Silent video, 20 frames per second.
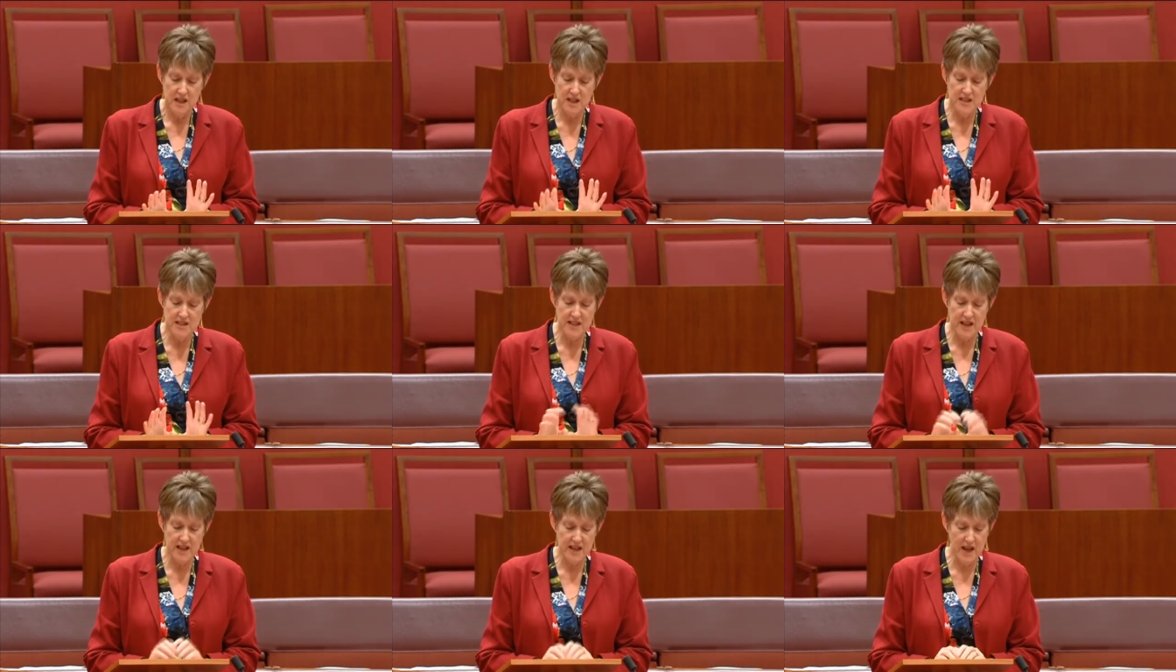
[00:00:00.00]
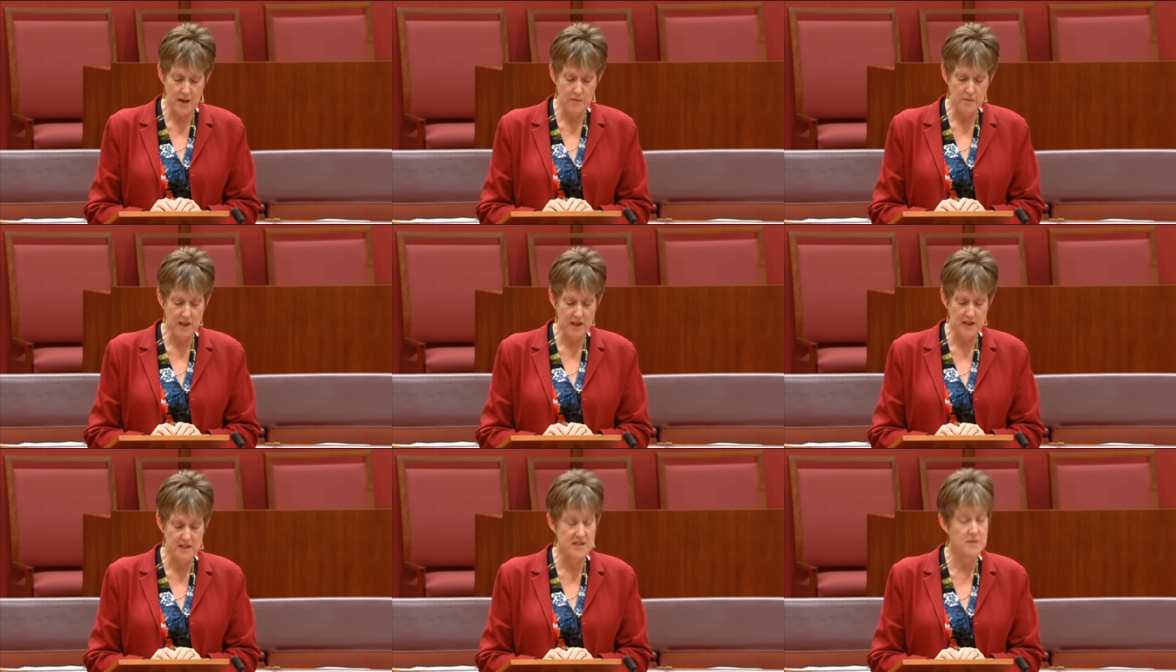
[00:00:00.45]
SA
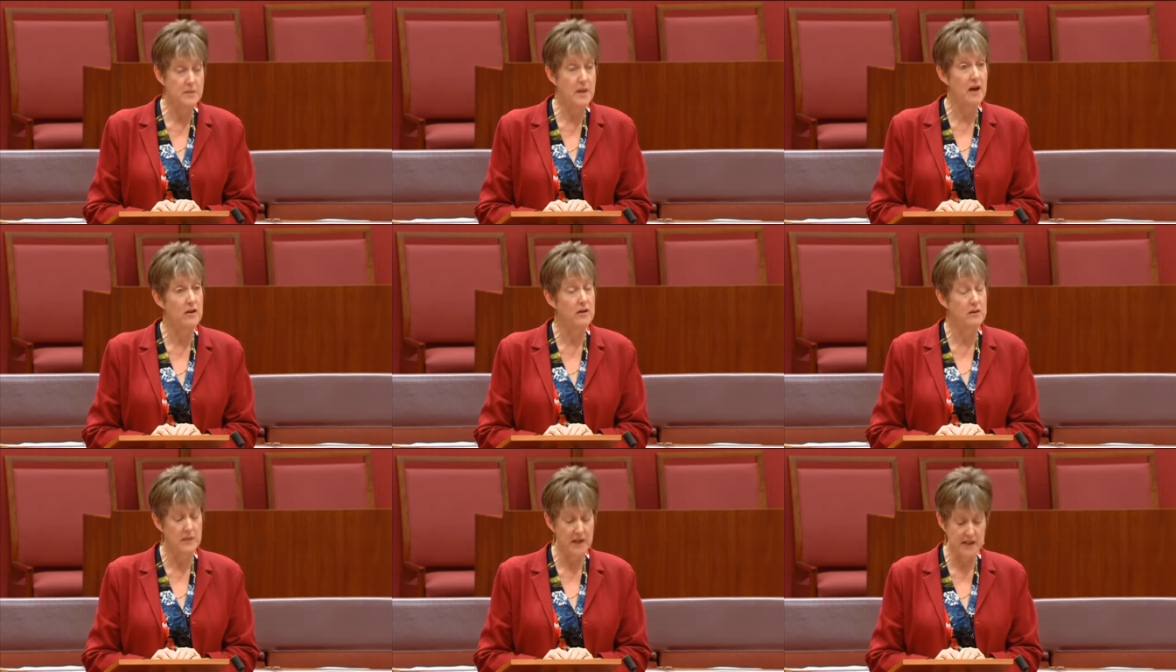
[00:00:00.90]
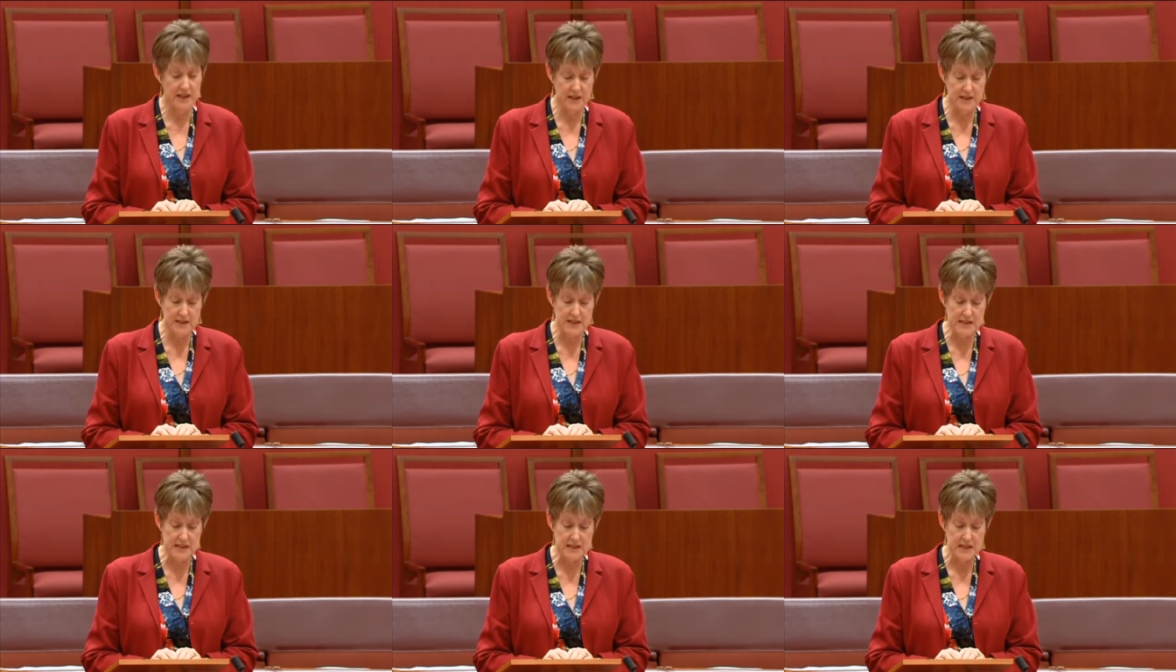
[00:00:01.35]
ambulance
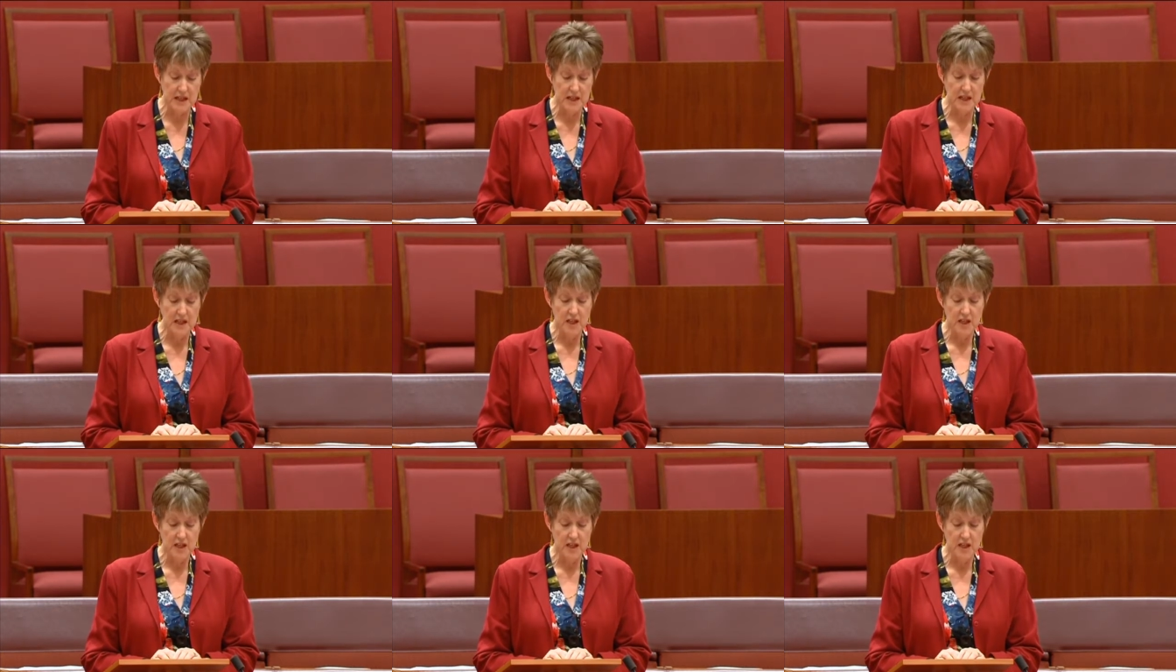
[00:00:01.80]
paramedics,